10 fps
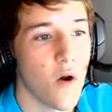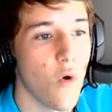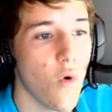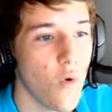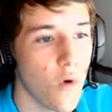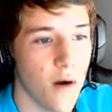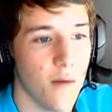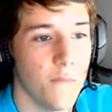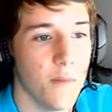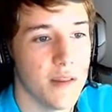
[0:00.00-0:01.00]
or
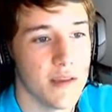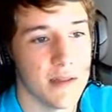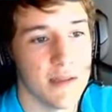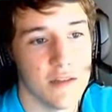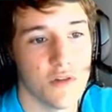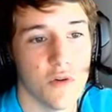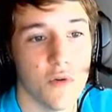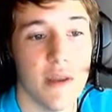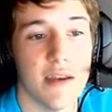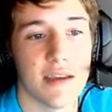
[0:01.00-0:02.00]
by the elites who
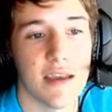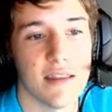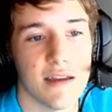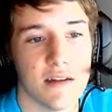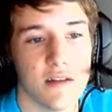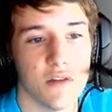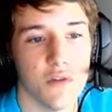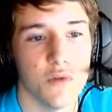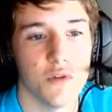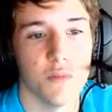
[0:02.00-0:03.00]
indicate that its
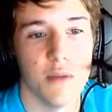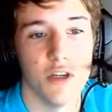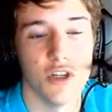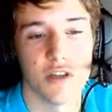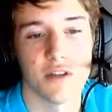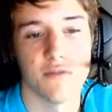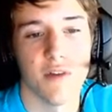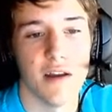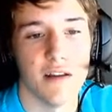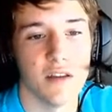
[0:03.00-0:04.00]
use may be
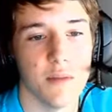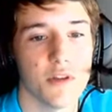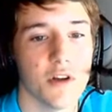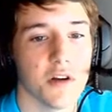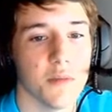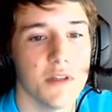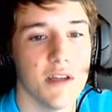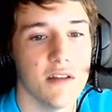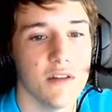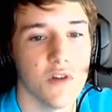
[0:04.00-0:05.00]
justified in some
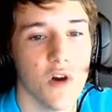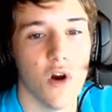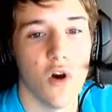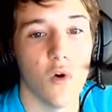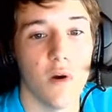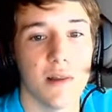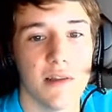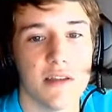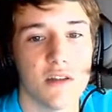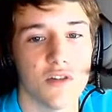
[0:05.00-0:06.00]
circumstances, or at
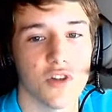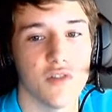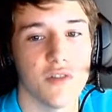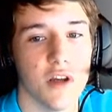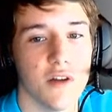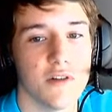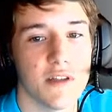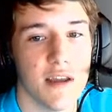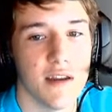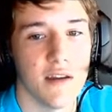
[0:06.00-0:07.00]
least deserves
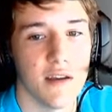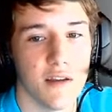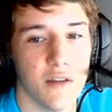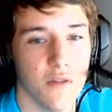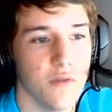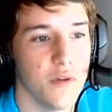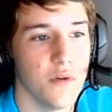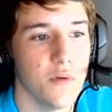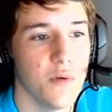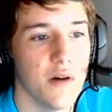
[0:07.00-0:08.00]
understanding the
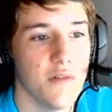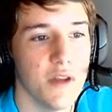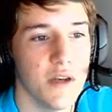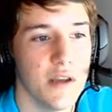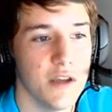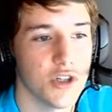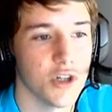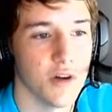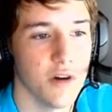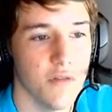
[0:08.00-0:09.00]
view of the
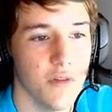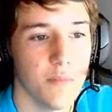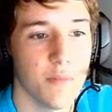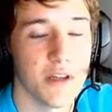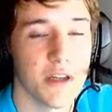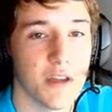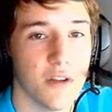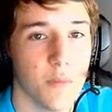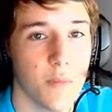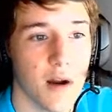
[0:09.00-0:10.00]
nature of the particular
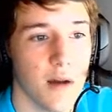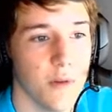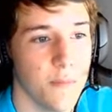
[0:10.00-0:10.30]
problem.